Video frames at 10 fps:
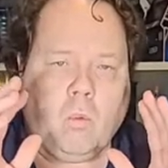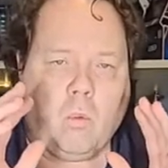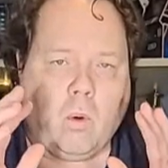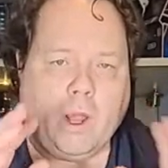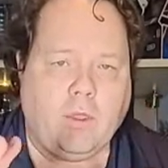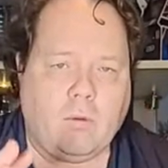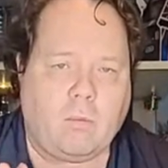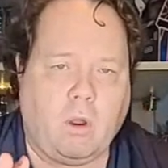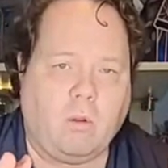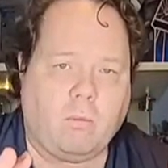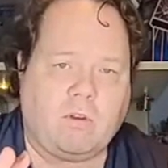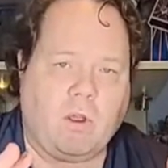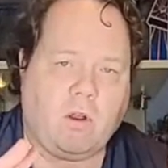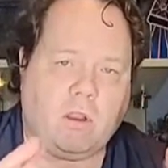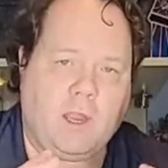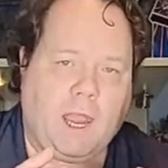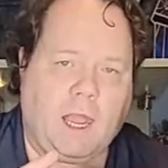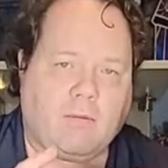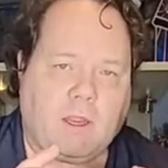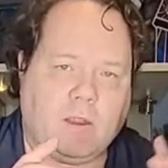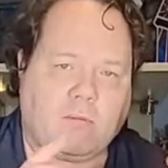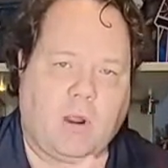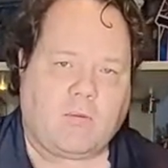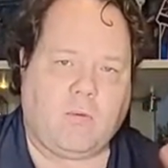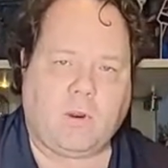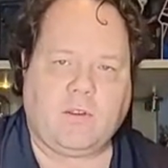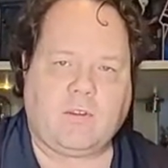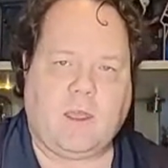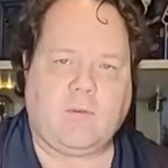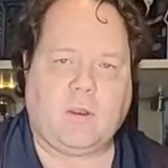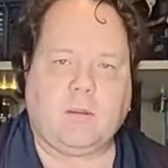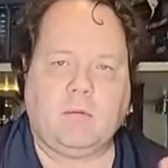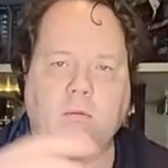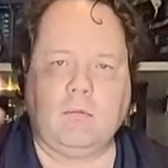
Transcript: What in the world would Tony be having his Mark 47